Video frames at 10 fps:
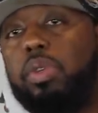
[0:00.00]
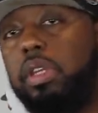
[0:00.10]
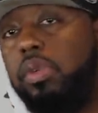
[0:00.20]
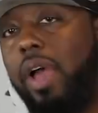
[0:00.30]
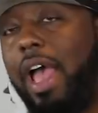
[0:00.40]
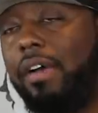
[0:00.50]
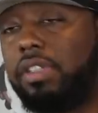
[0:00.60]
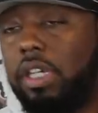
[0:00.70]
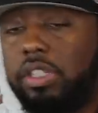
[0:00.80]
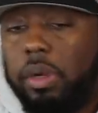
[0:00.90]
you have
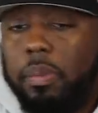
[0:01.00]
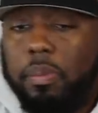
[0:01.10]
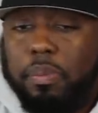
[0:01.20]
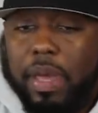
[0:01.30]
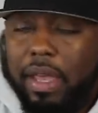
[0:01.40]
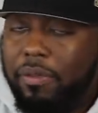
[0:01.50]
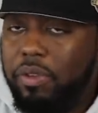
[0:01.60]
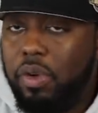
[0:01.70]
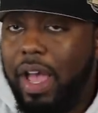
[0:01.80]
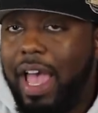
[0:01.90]
such a big,
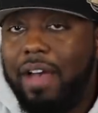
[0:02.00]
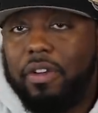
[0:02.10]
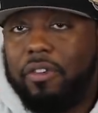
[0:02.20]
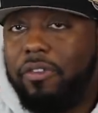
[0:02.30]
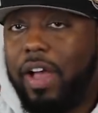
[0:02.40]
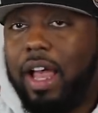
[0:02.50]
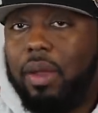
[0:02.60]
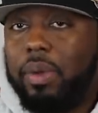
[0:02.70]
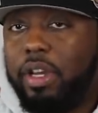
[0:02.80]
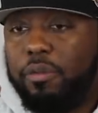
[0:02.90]
you have a
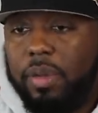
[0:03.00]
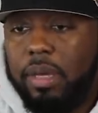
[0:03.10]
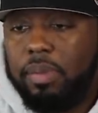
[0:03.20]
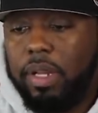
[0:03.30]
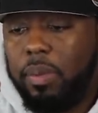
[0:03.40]
following of people,